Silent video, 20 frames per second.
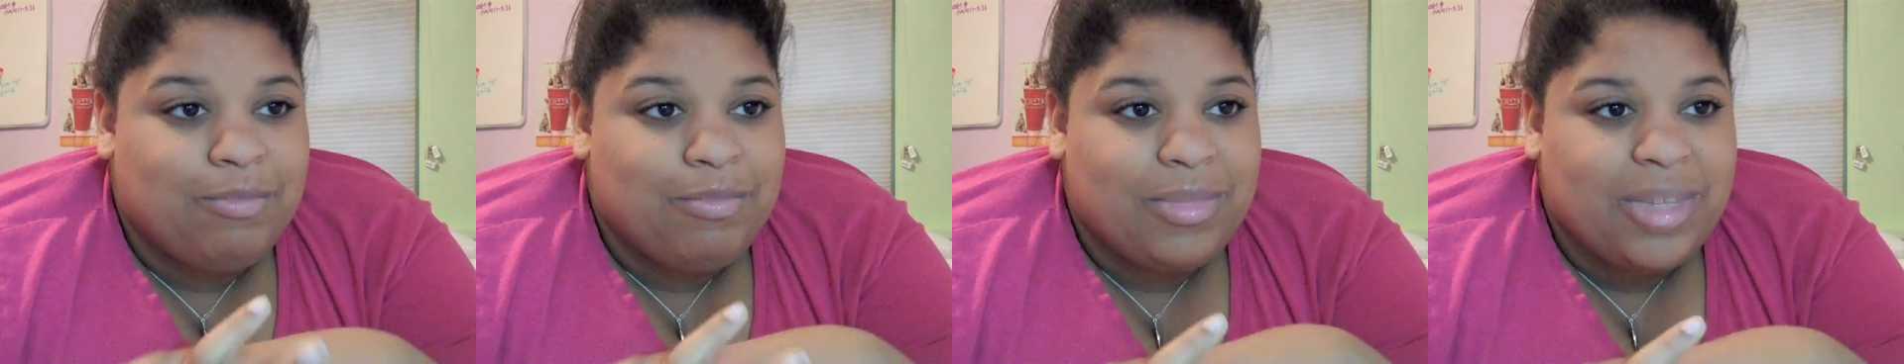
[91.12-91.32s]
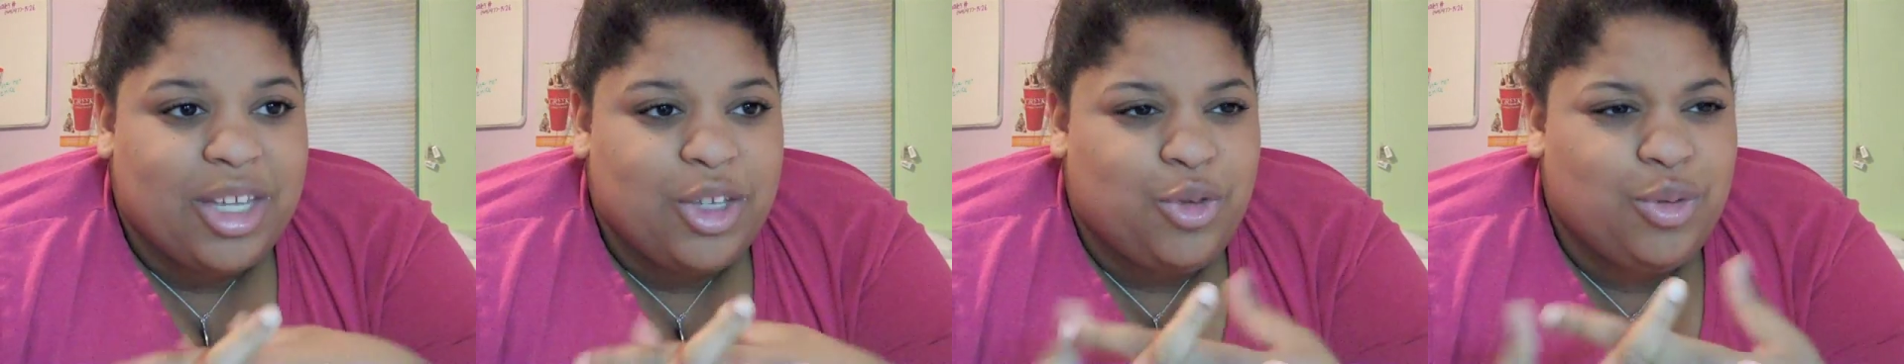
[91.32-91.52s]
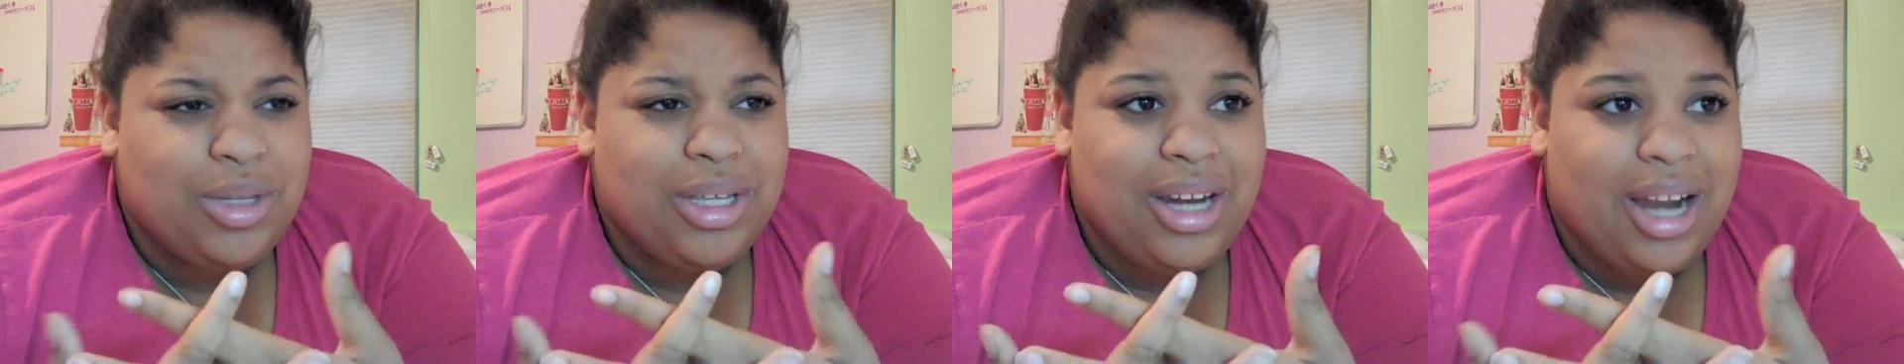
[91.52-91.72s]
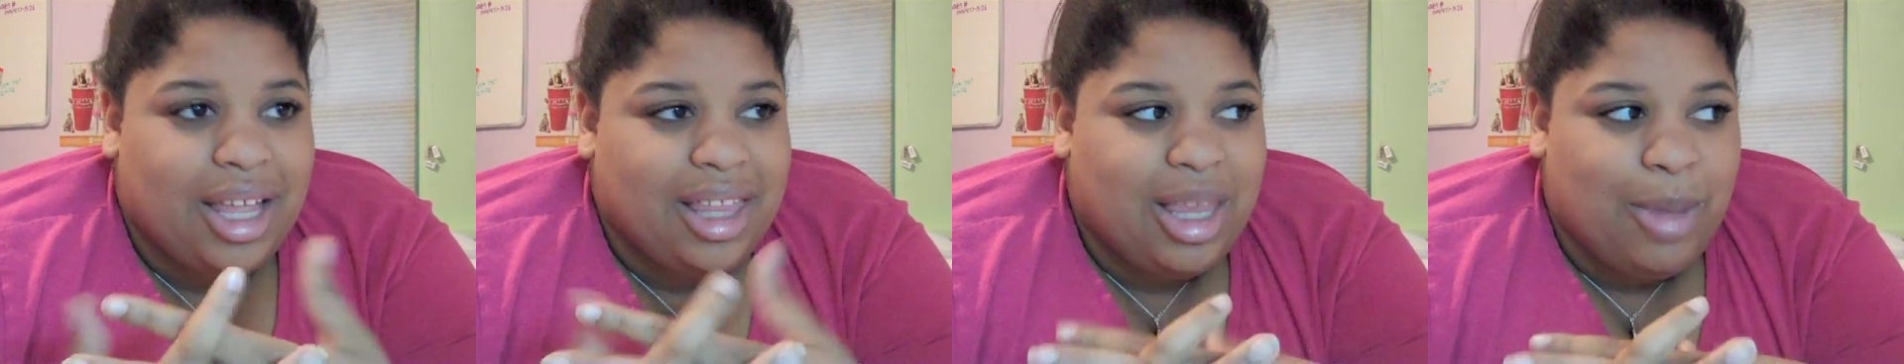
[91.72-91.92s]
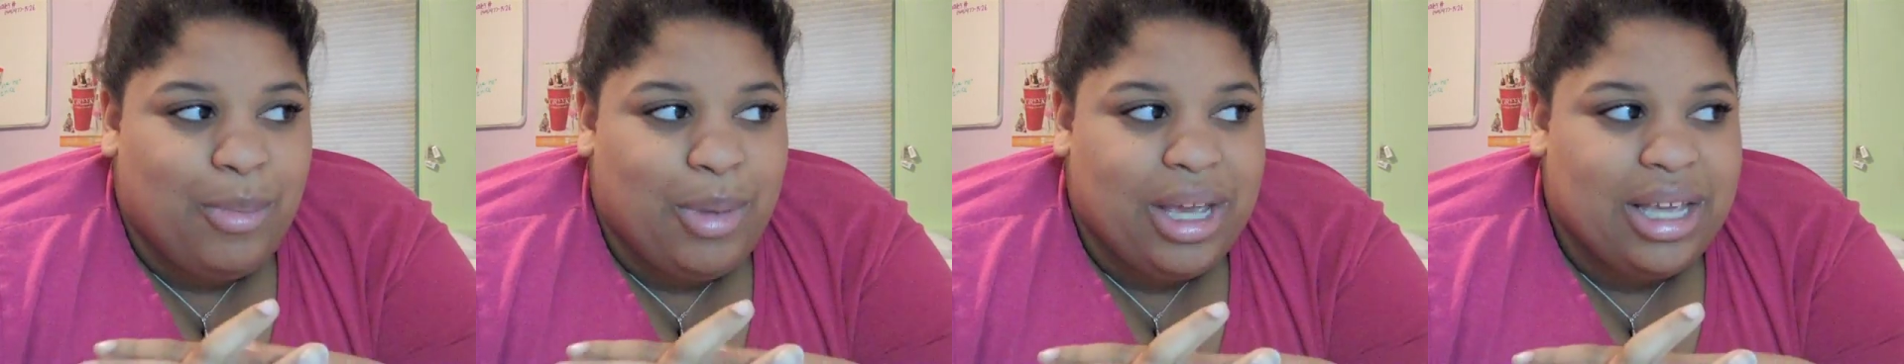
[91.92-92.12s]
It's really
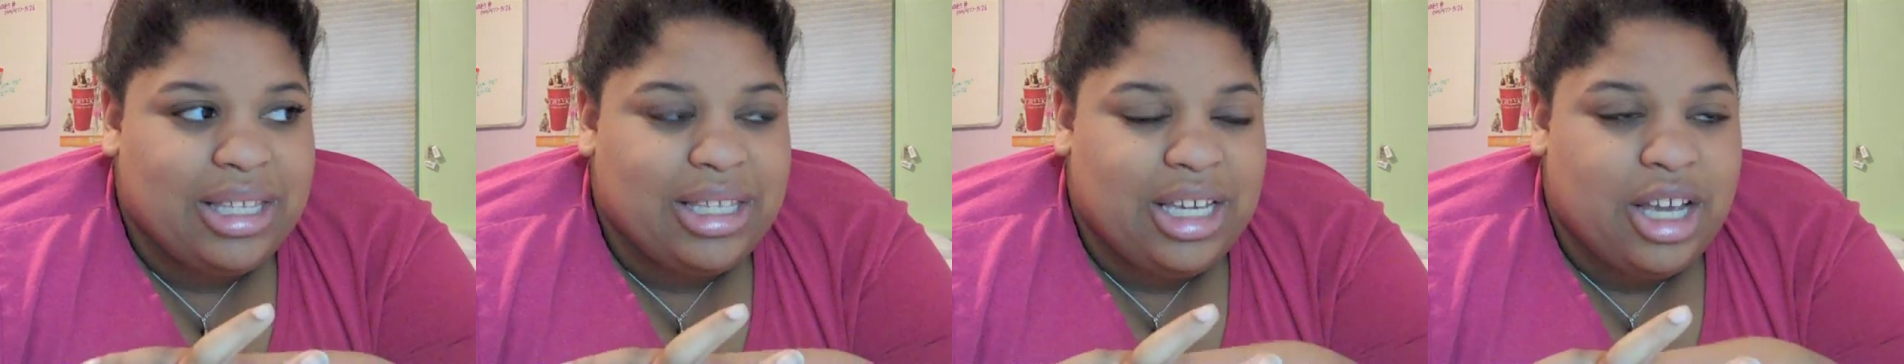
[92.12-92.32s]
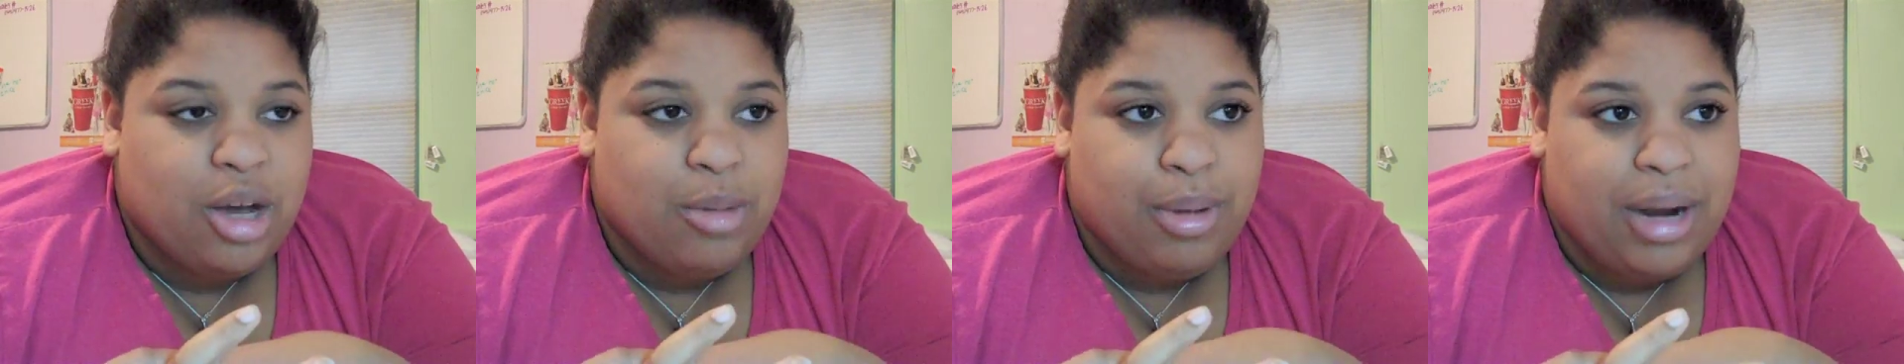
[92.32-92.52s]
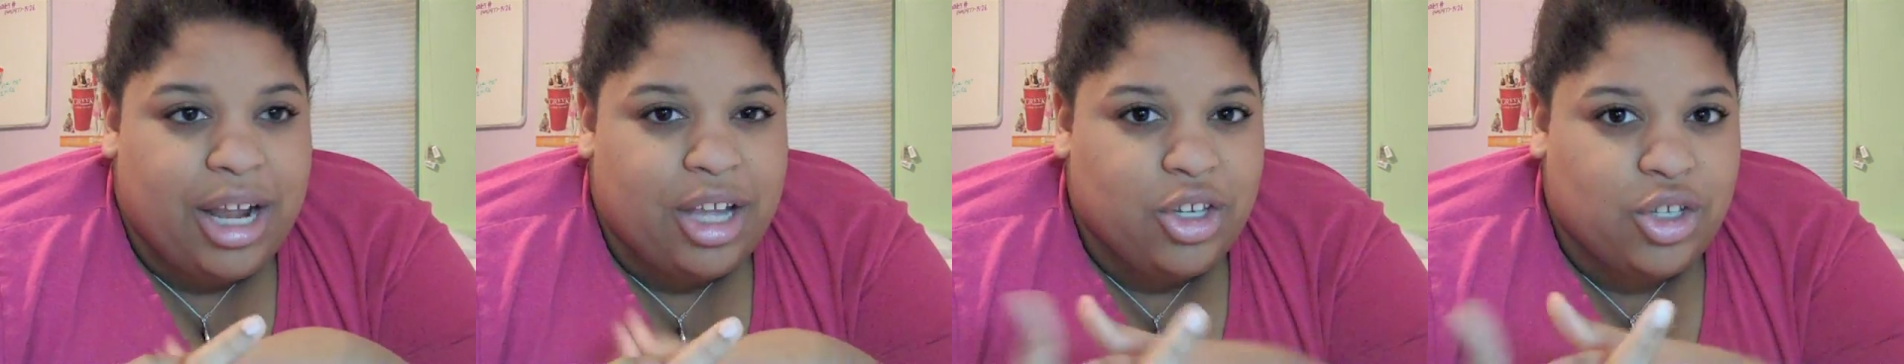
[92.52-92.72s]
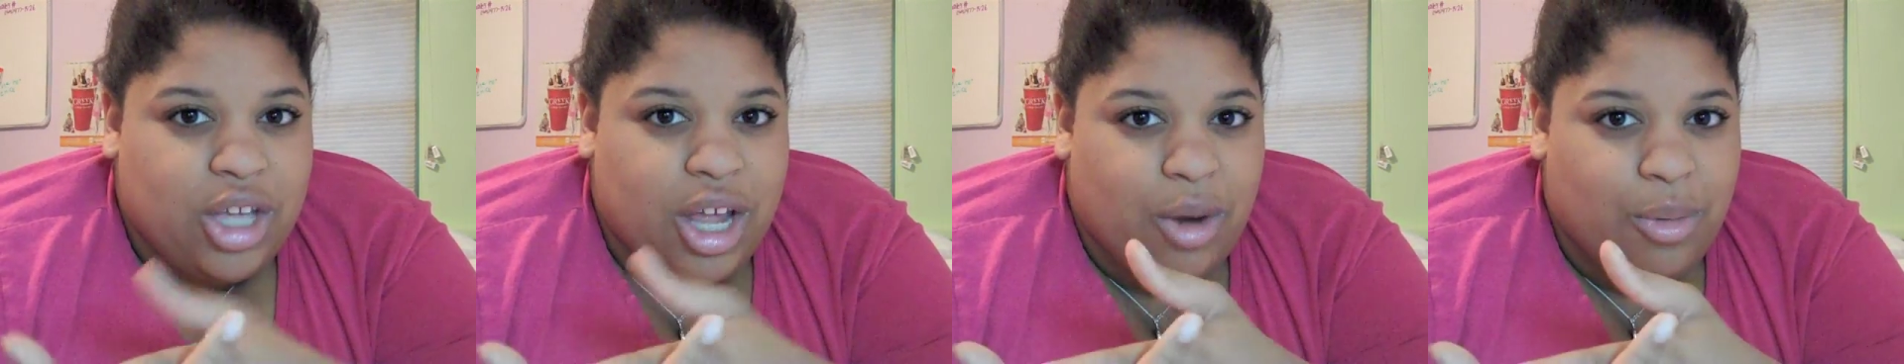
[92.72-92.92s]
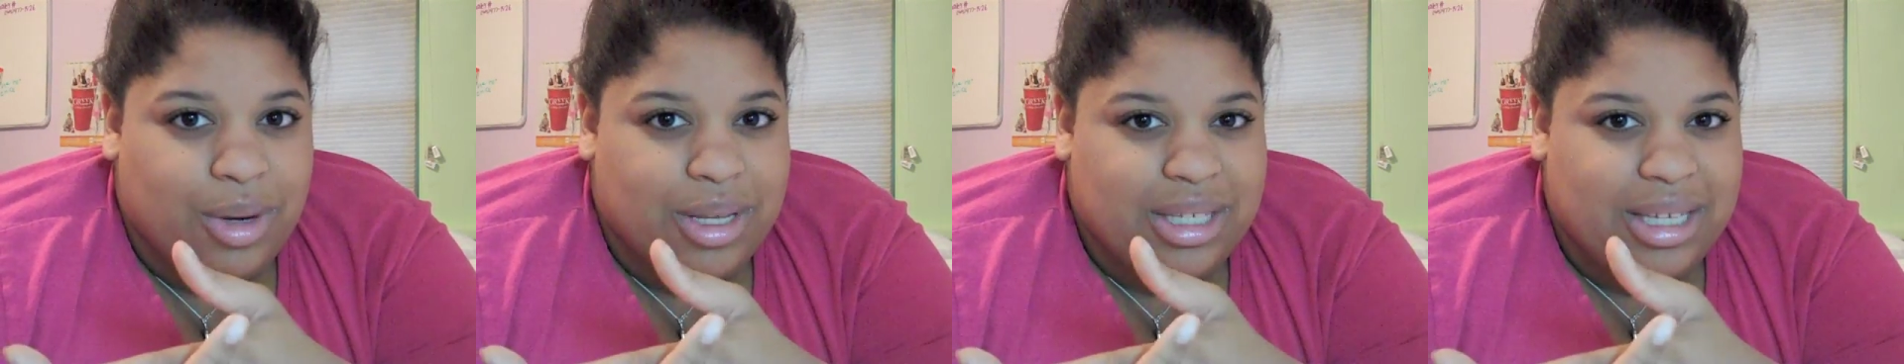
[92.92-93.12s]
not that big a deal, but I just
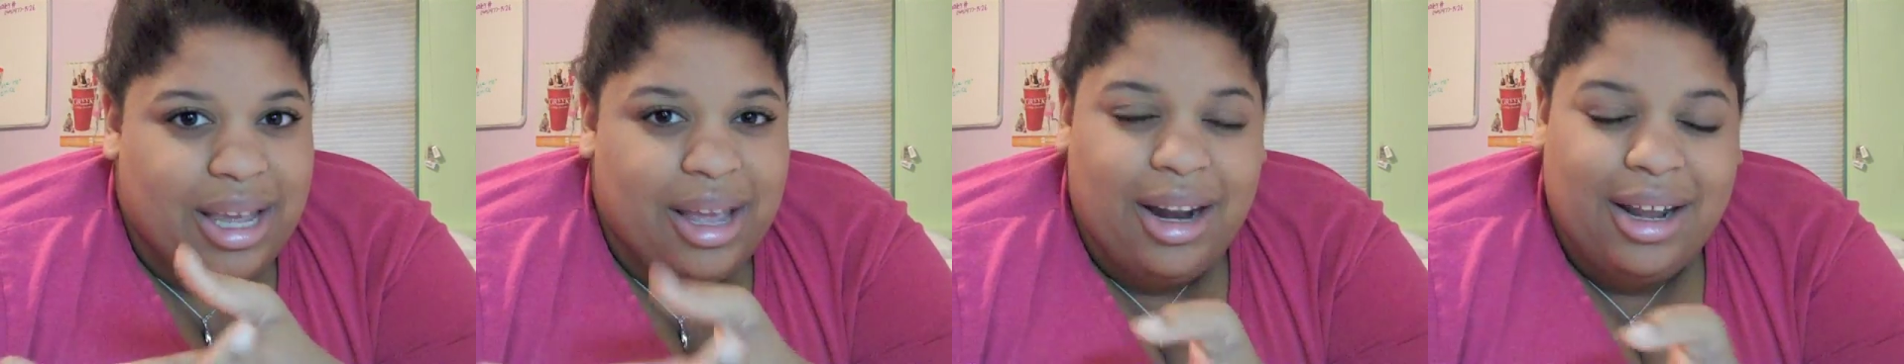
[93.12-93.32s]
kind of want to say